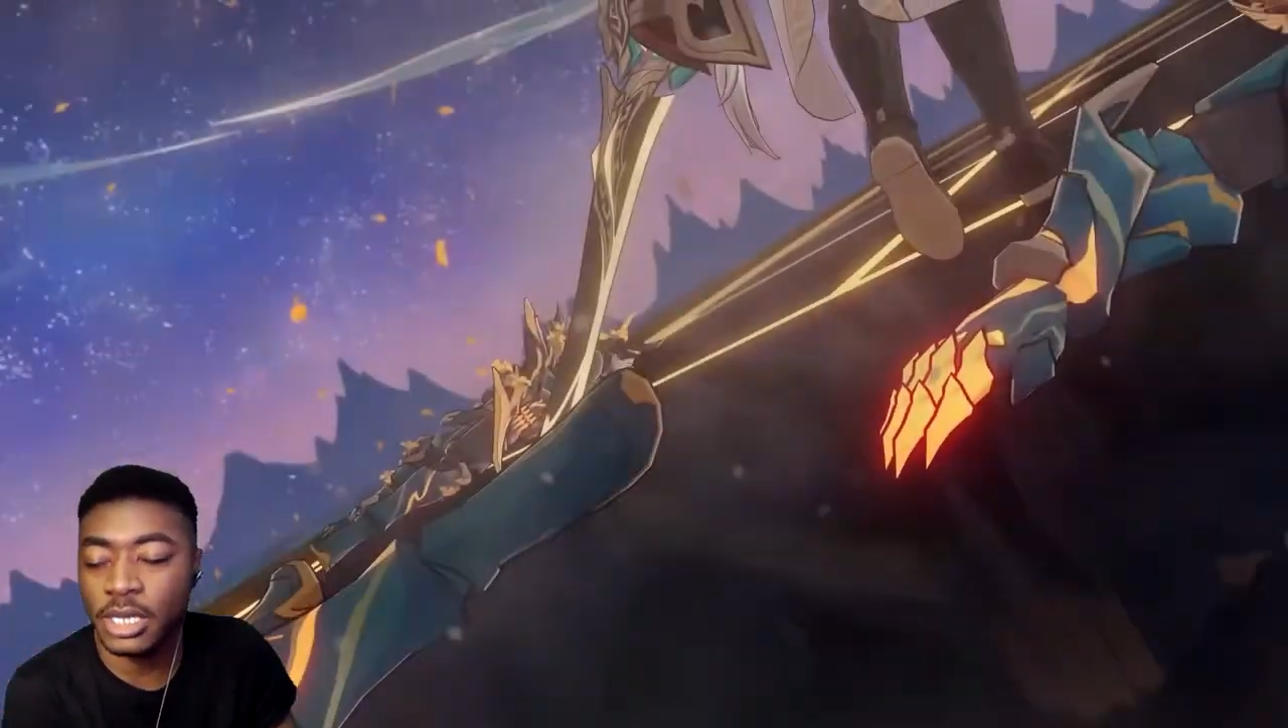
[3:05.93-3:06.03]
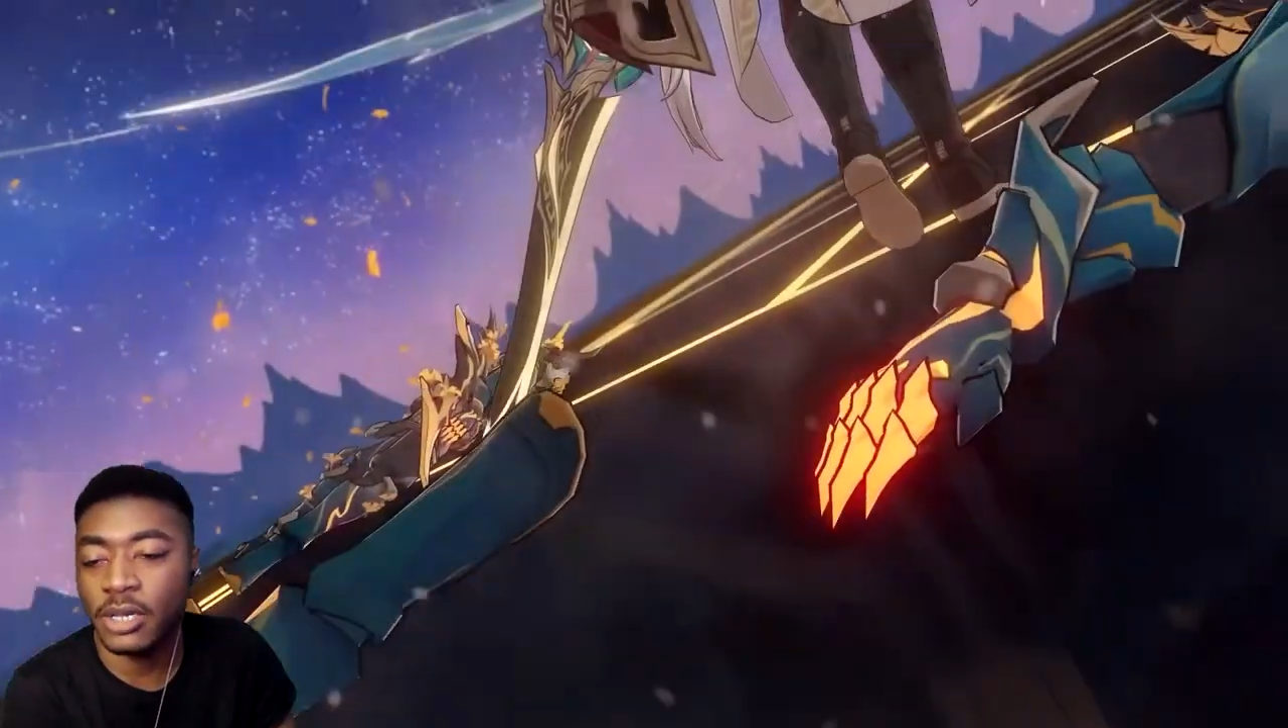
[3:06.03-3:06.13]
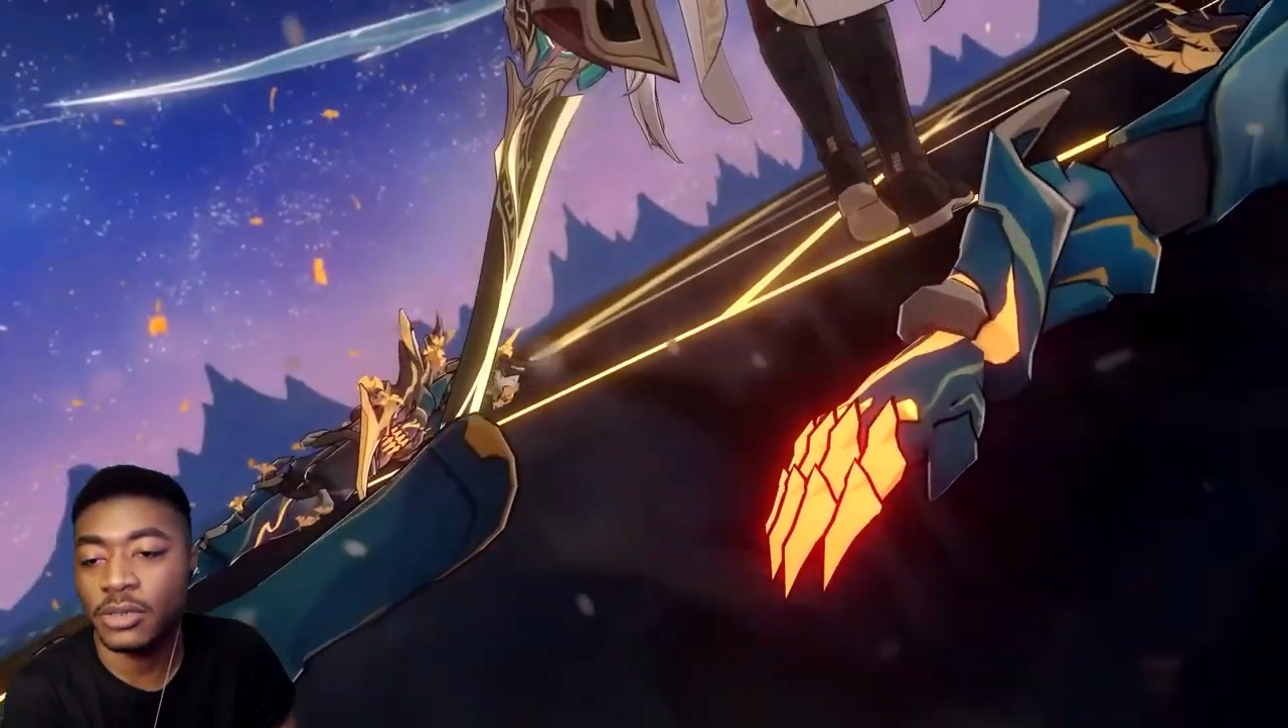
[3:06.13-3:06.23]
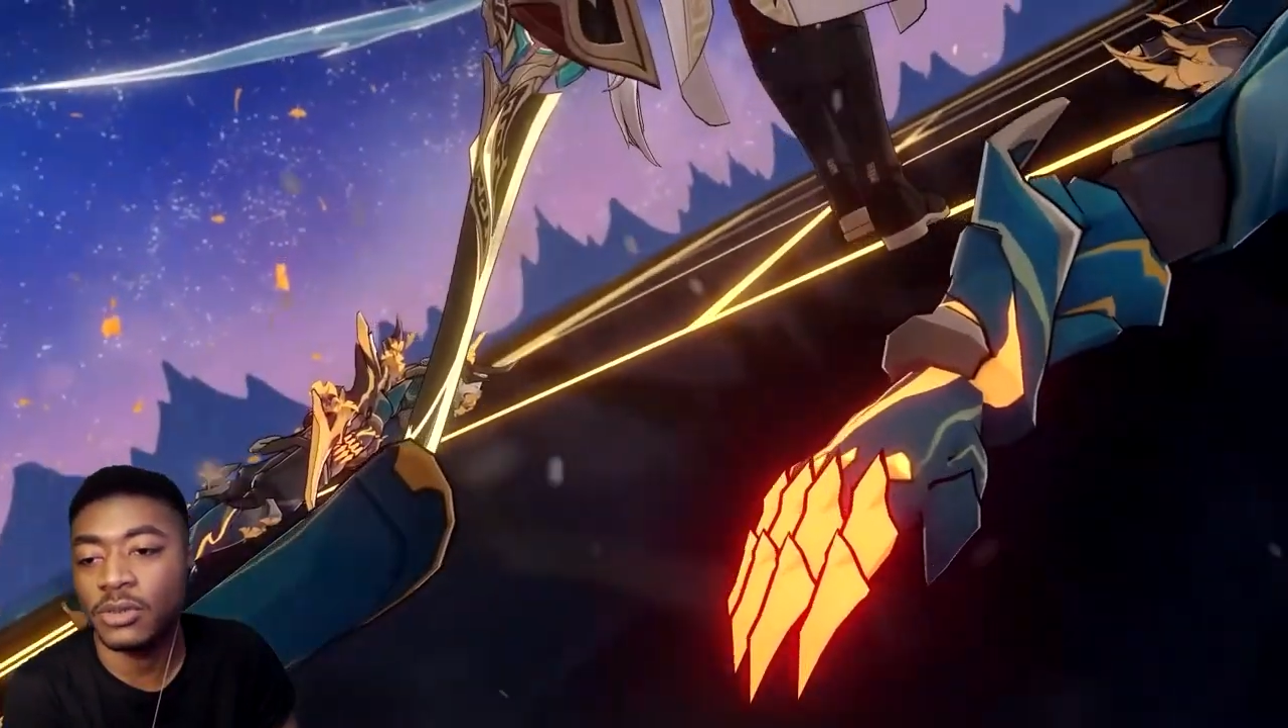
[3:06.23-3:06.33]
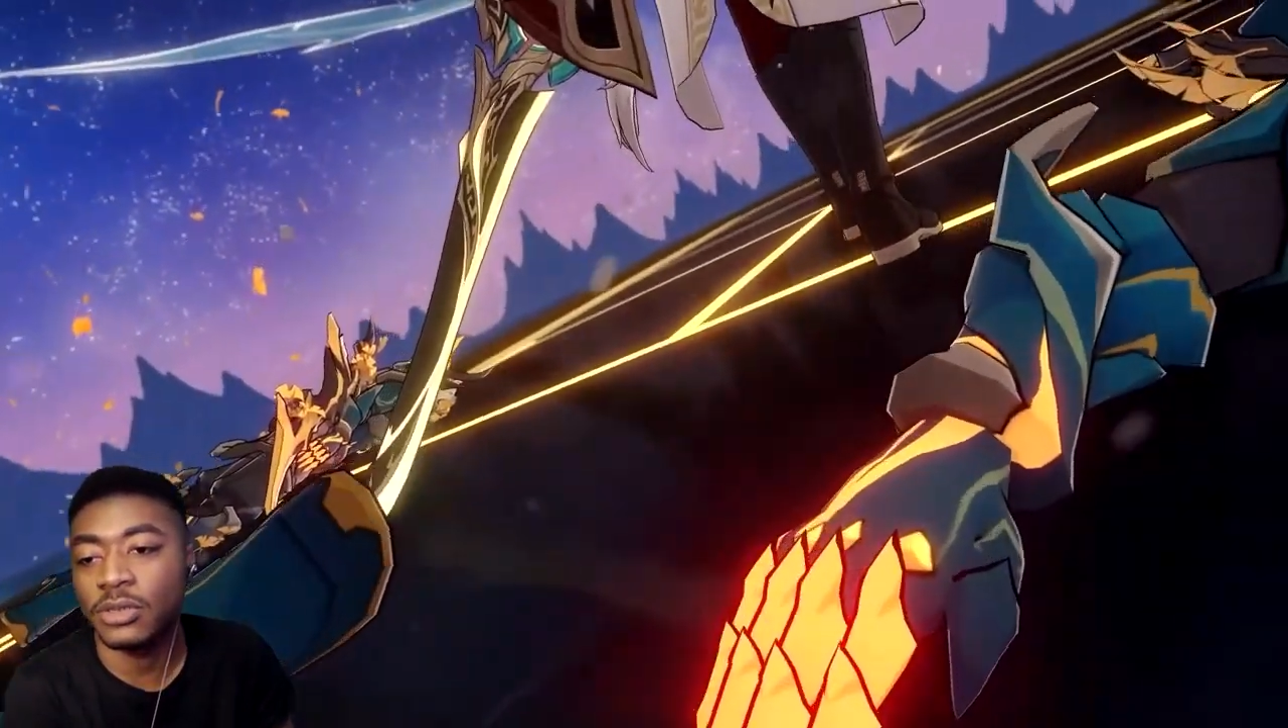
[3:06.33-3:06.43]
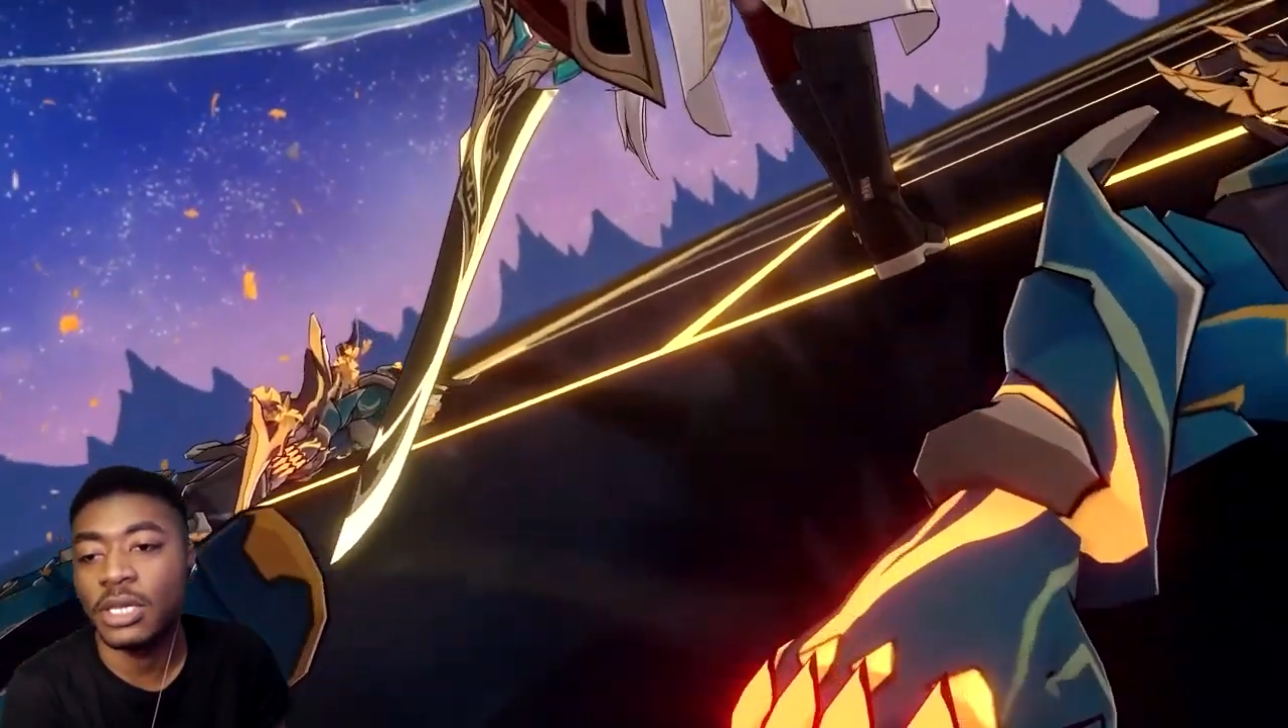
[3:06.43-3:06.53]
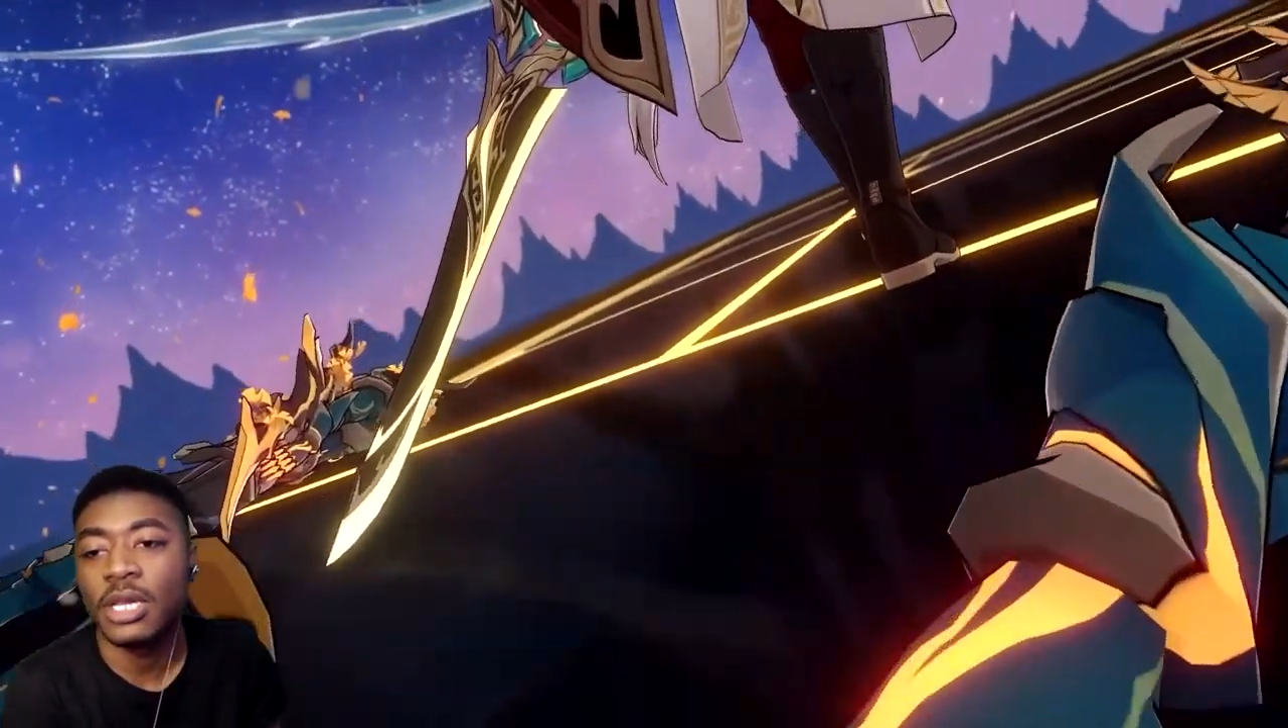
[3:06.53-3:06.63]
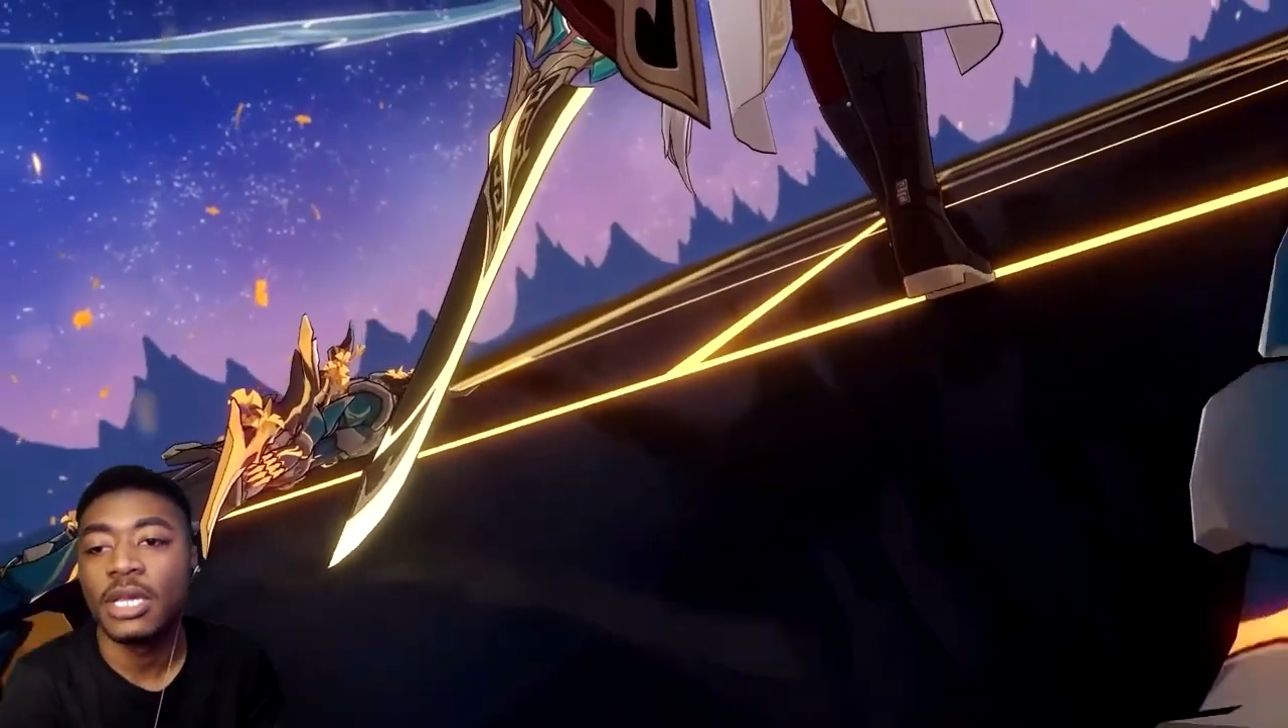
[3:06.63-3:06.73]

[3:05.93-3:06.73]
characters,